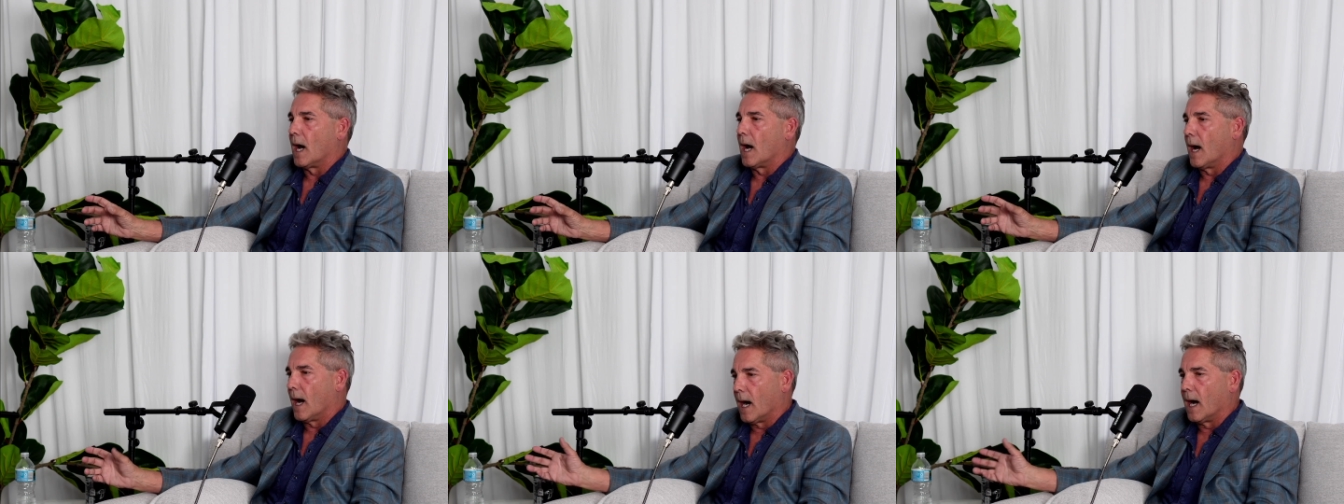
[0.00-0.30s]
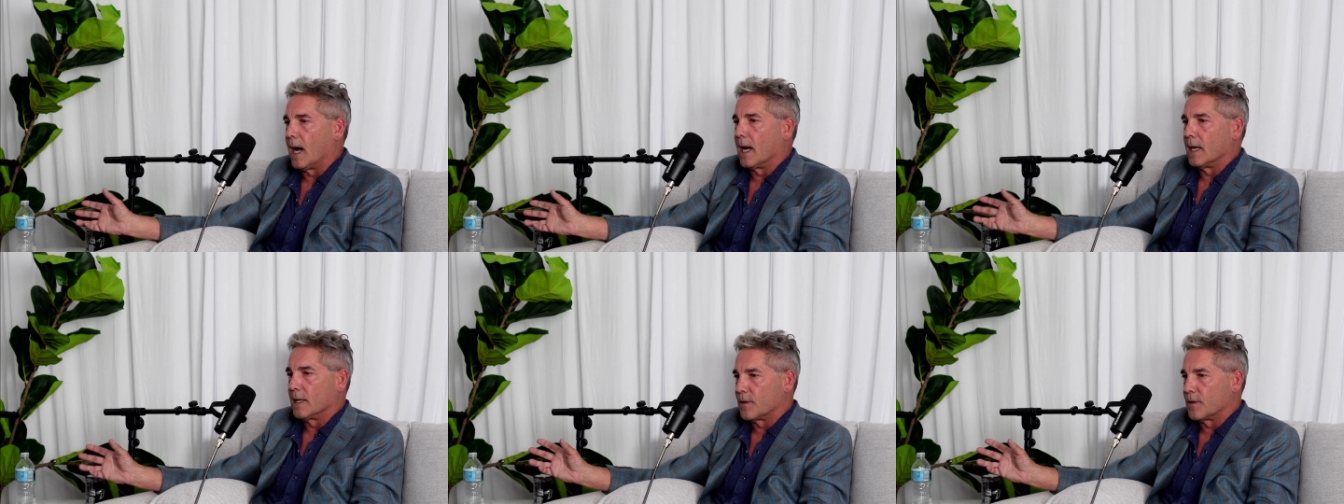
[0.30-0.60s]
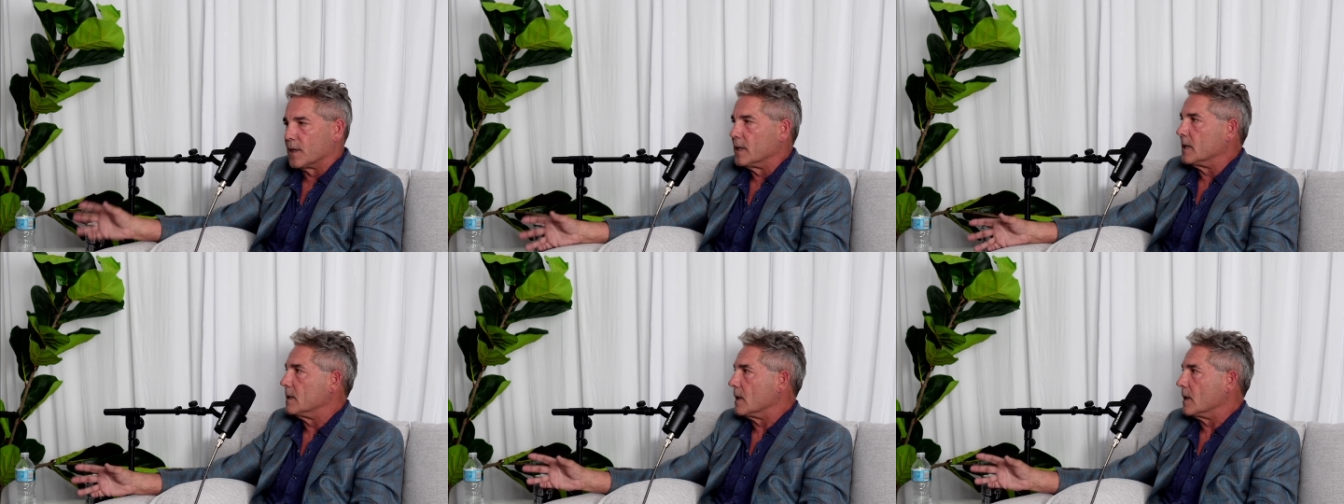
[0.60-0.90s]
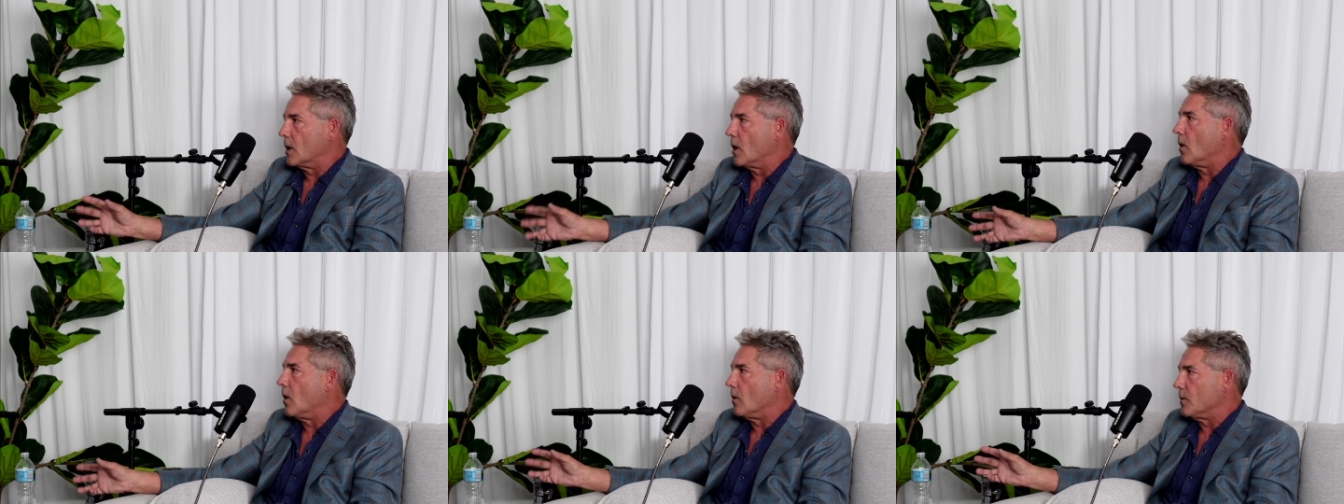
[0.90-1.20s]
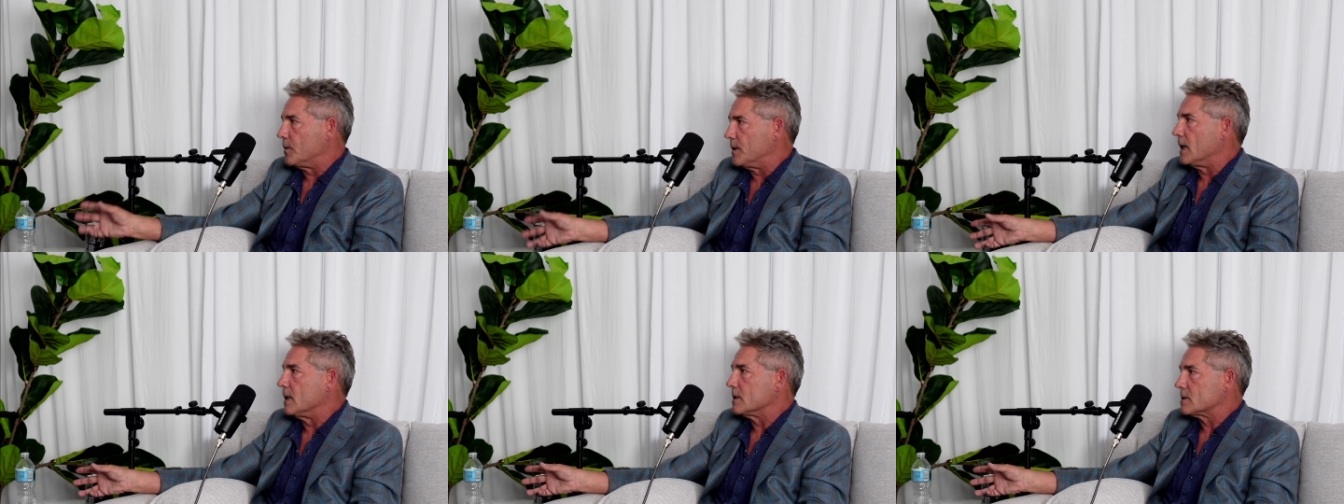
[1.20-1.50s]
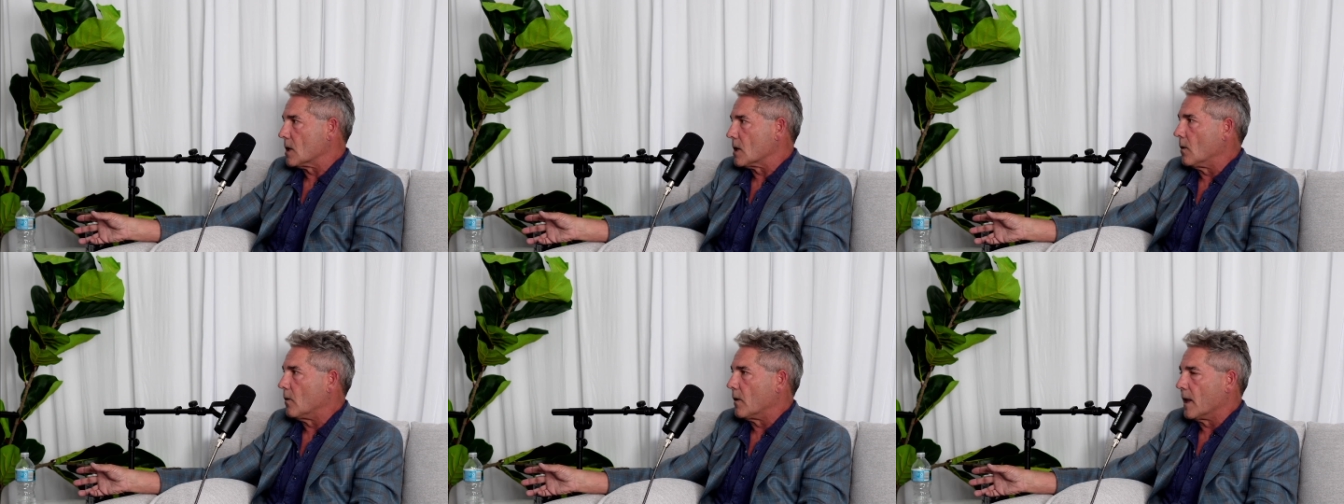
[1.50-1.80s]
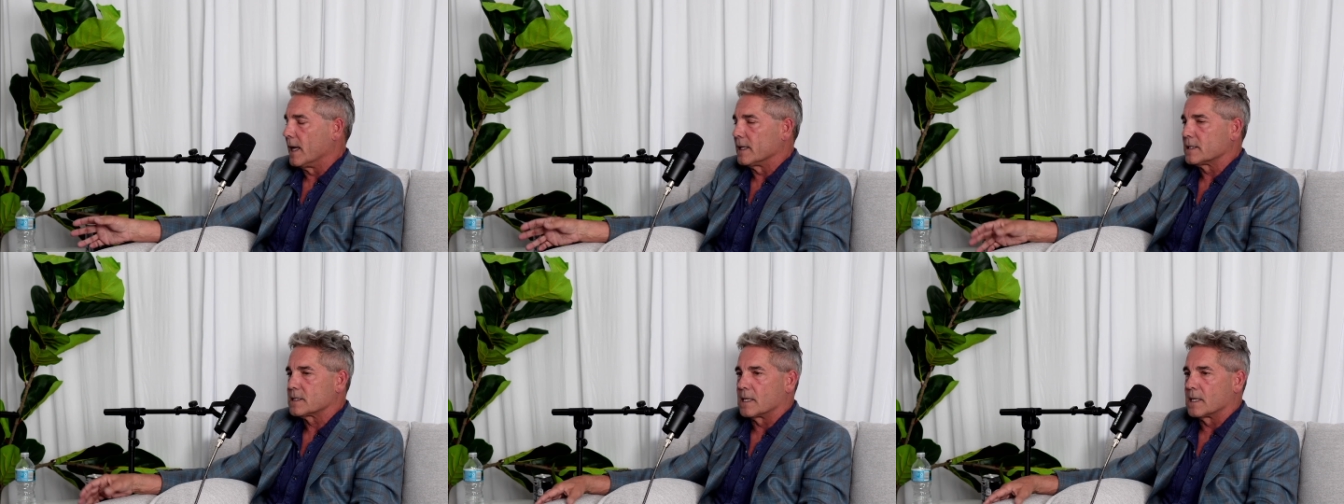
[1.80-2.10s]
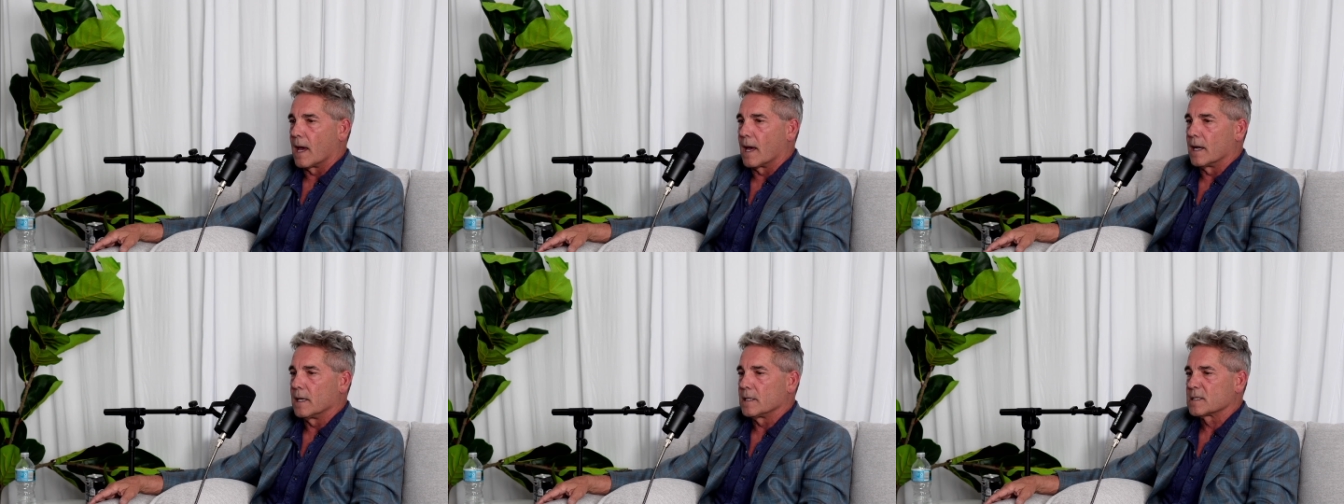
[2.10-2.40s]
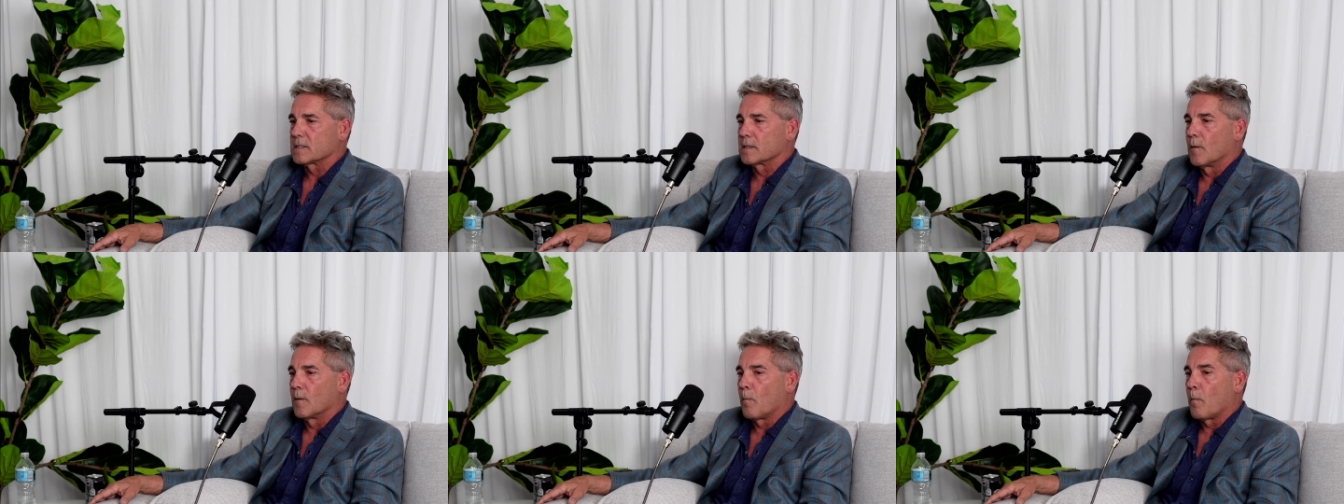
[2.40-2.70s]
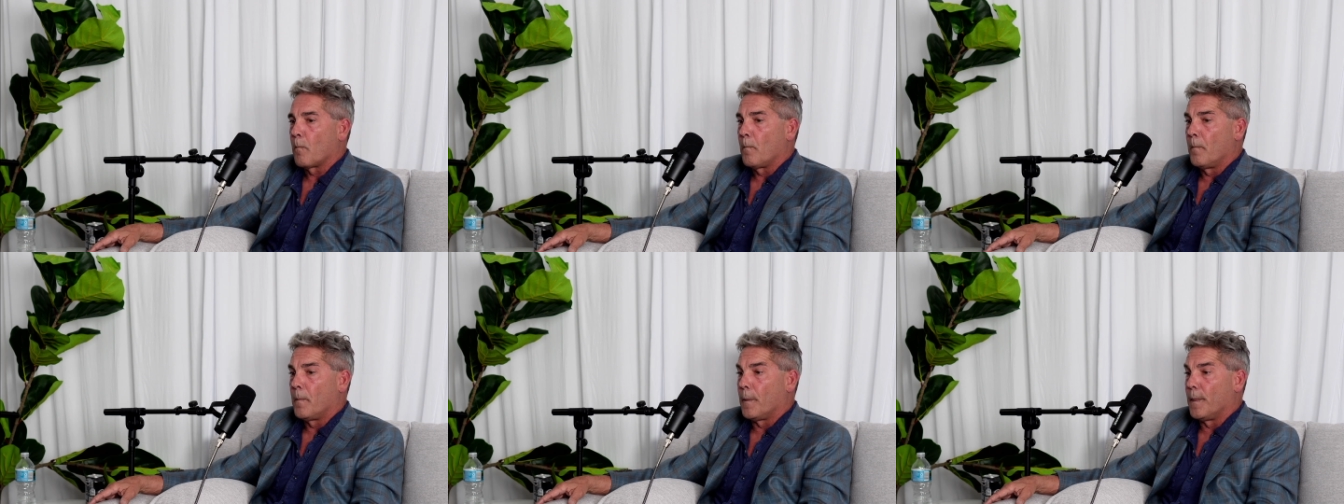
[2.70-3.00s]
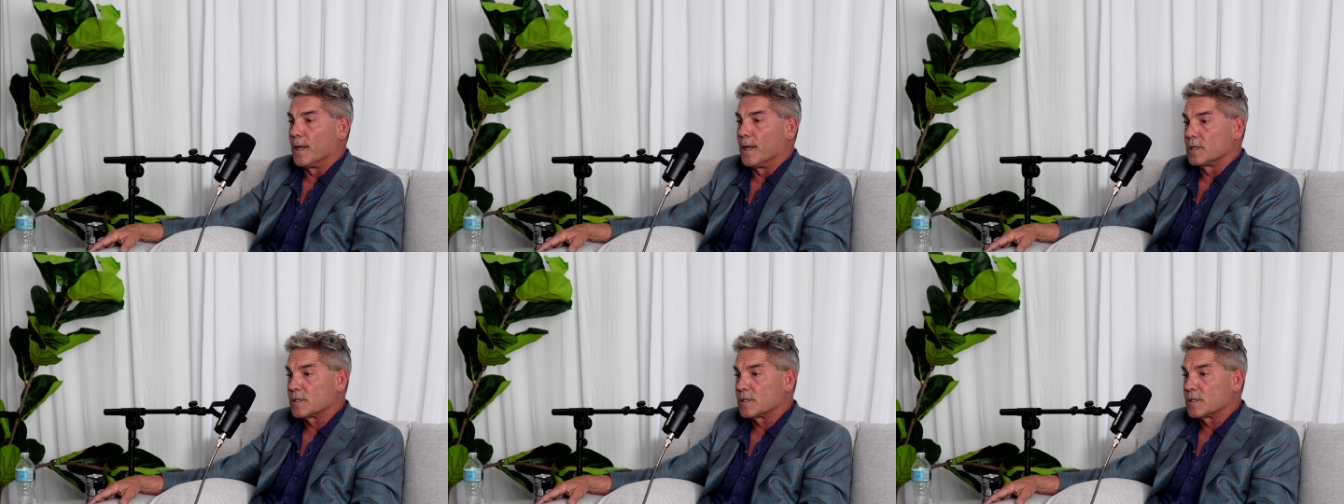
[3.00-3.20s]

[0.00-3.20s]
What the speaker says: I think gold does hold that status. There's